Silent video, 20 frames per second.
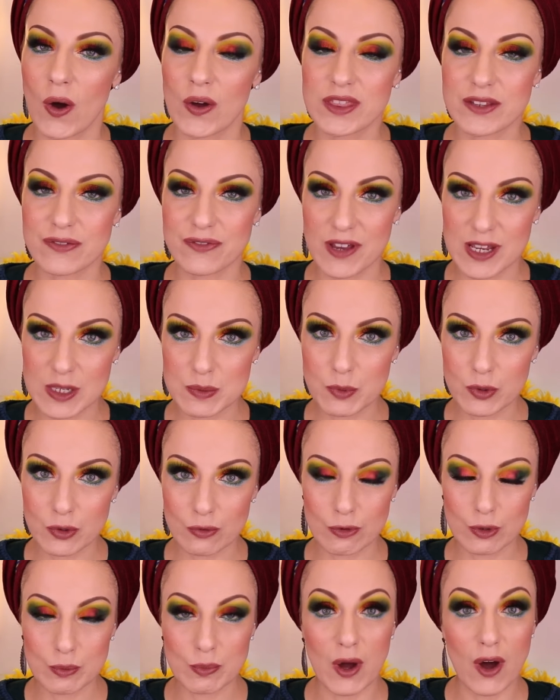on the
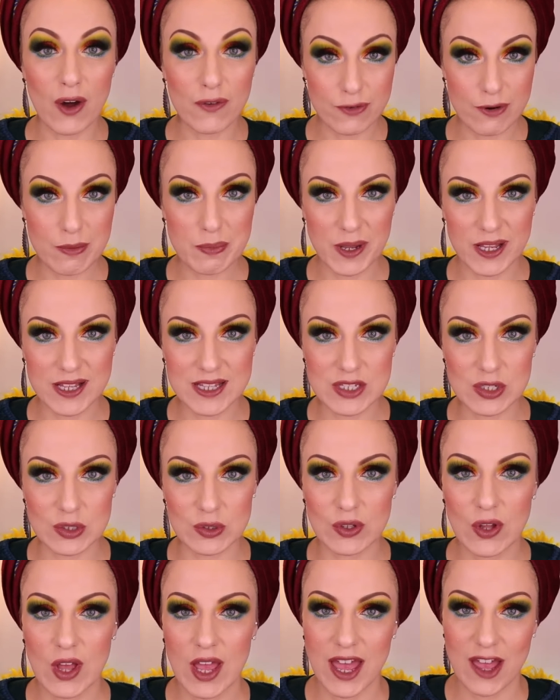Facebook group of
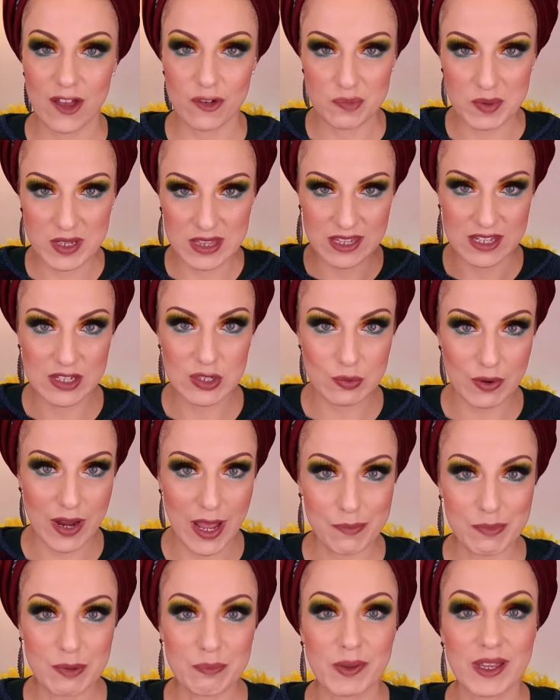Wrapunzel have been this
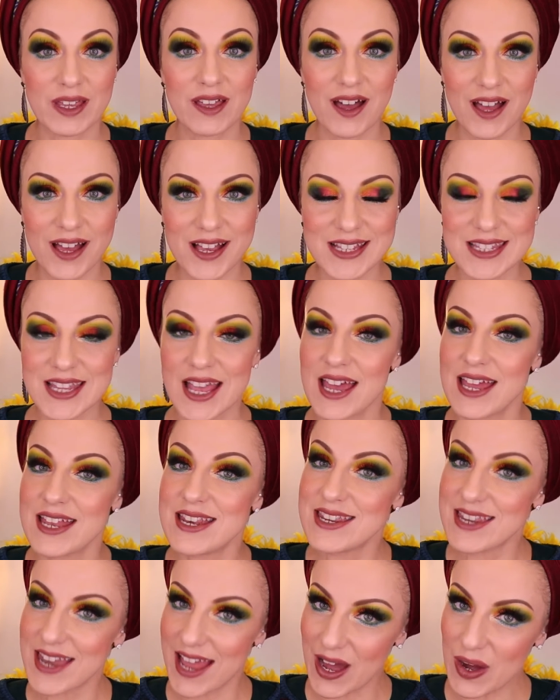wrap because
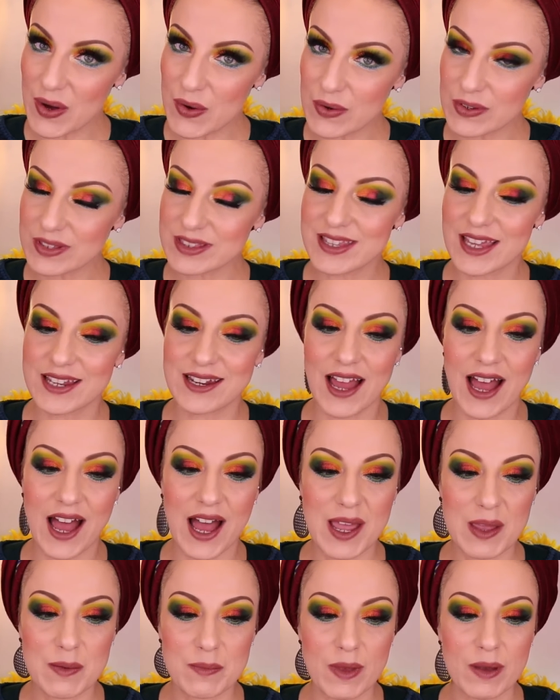now that
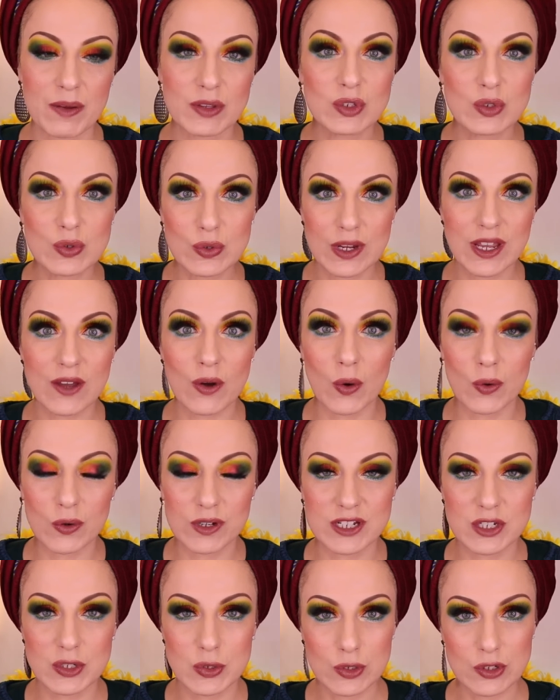I'm doing
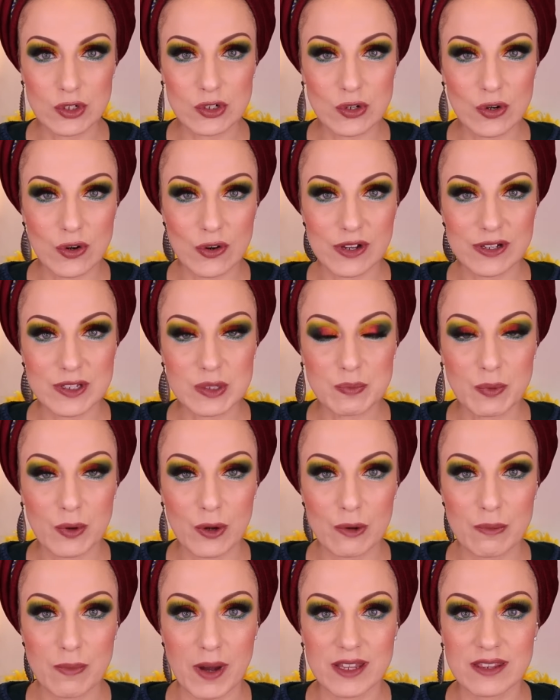only two tutorials
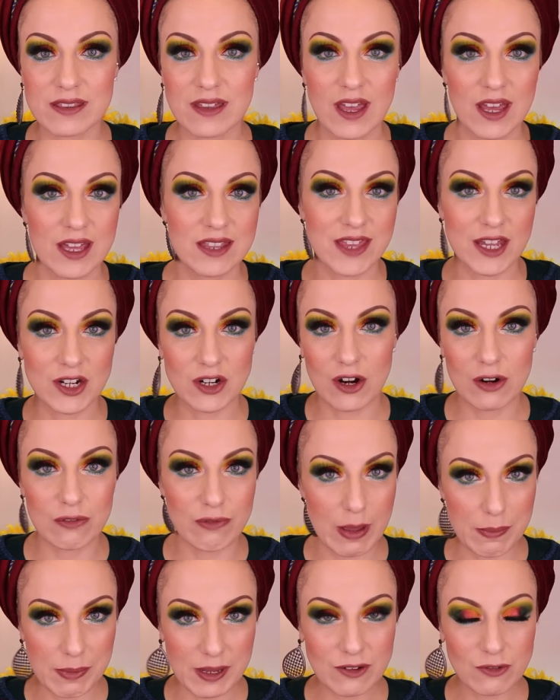per month that
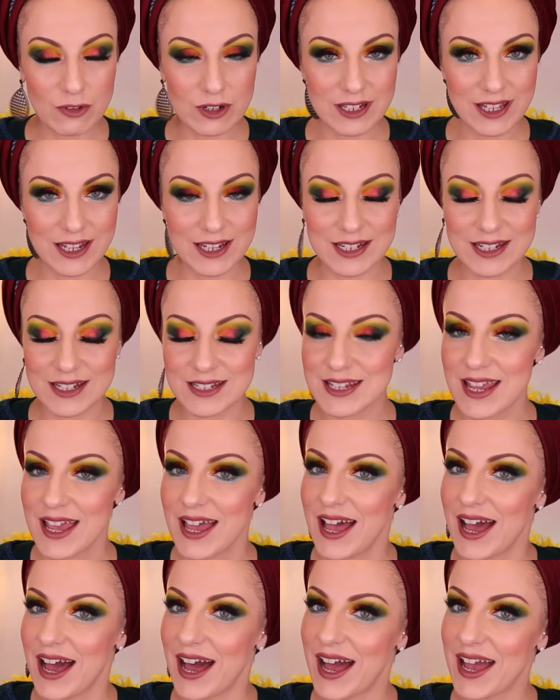are wrapping related,
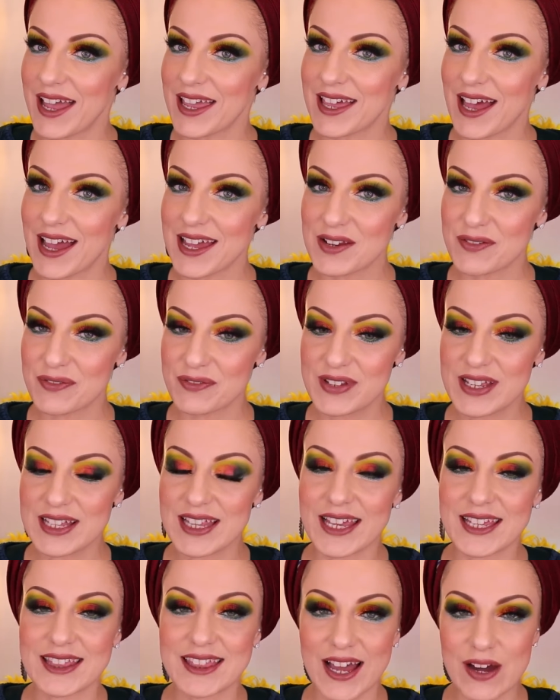I kind kind of
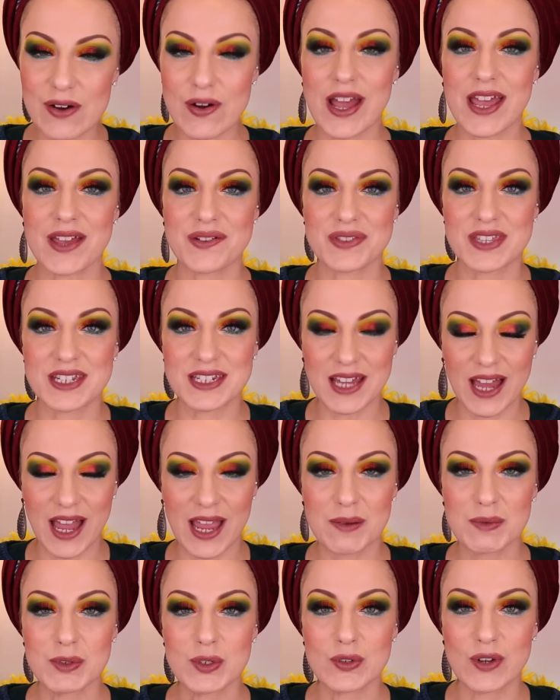feel like now I have the
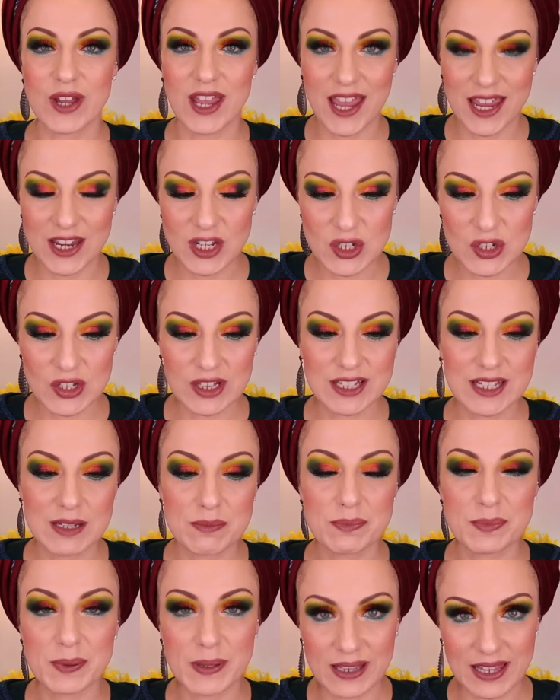time to
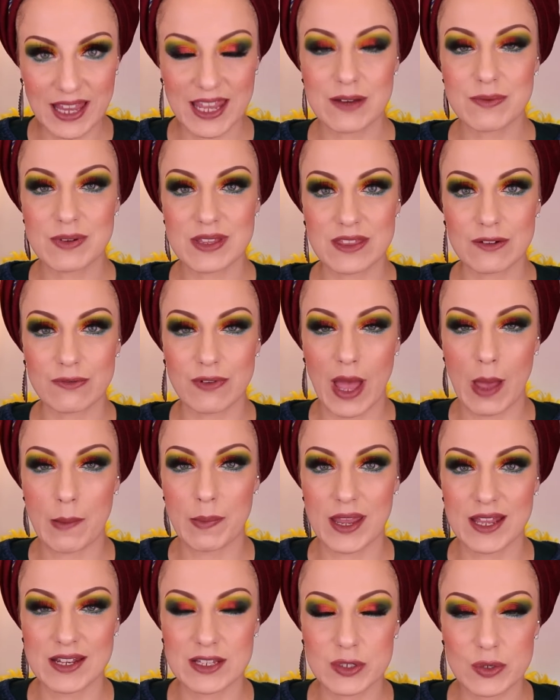actually play with the
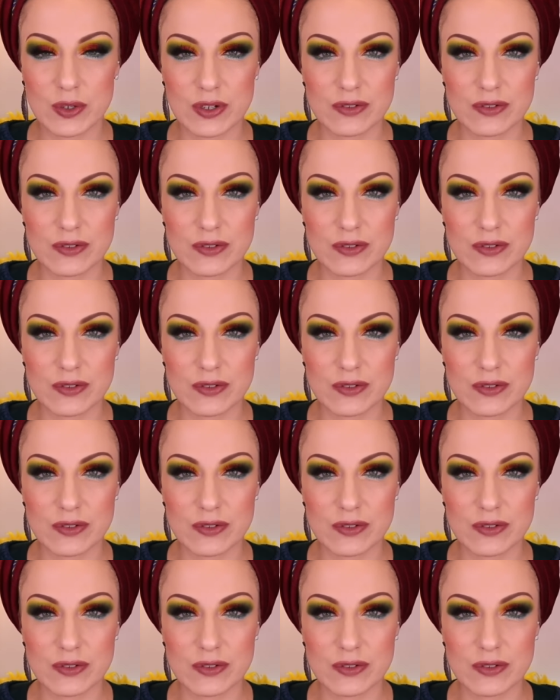wrap and